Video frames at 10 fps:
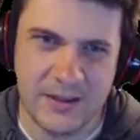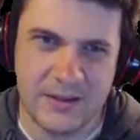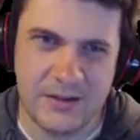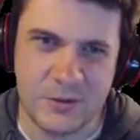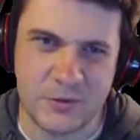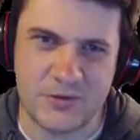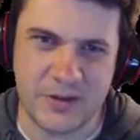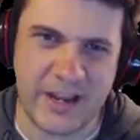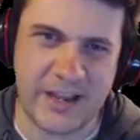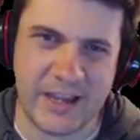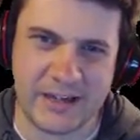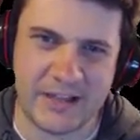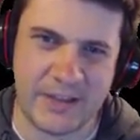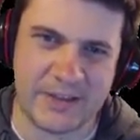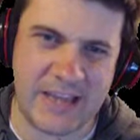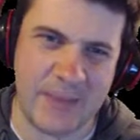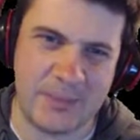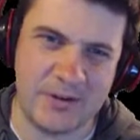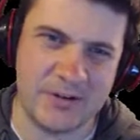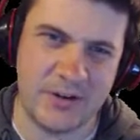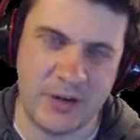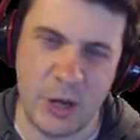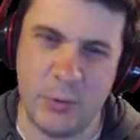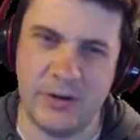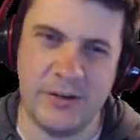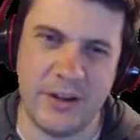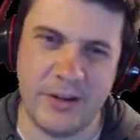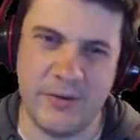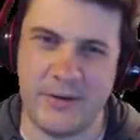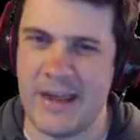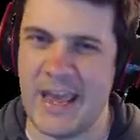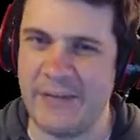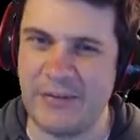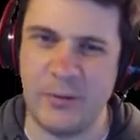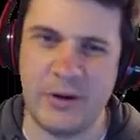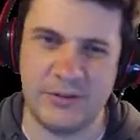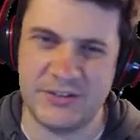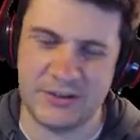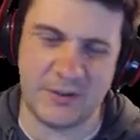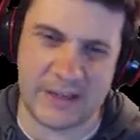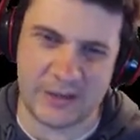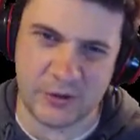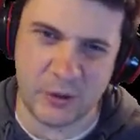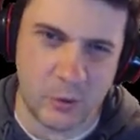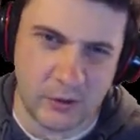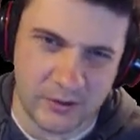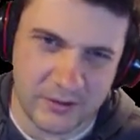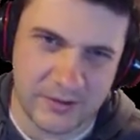You strut on like nothing happened, no one will know, and everyone will still think you're cool.